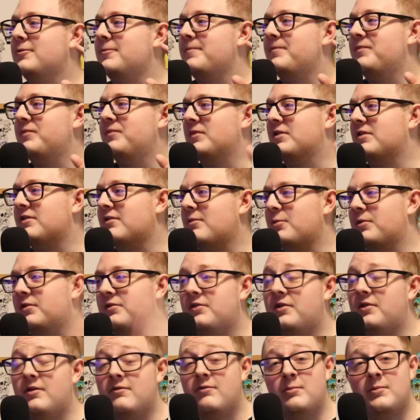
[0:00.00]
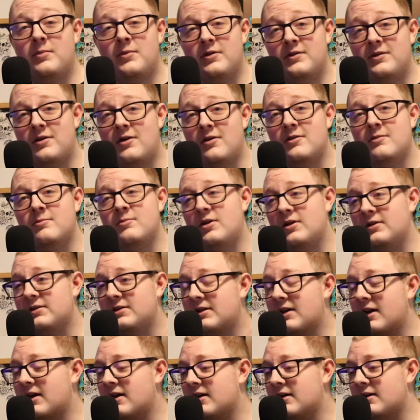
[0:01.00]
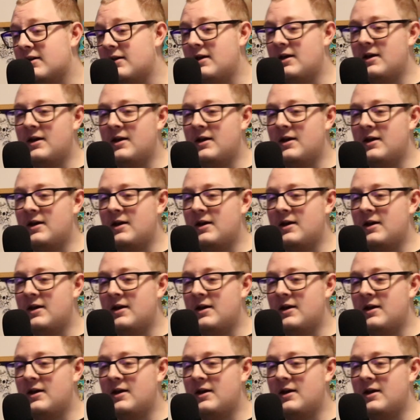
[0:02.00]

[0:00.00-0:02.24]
some of the stuff I'm going to be talking about today.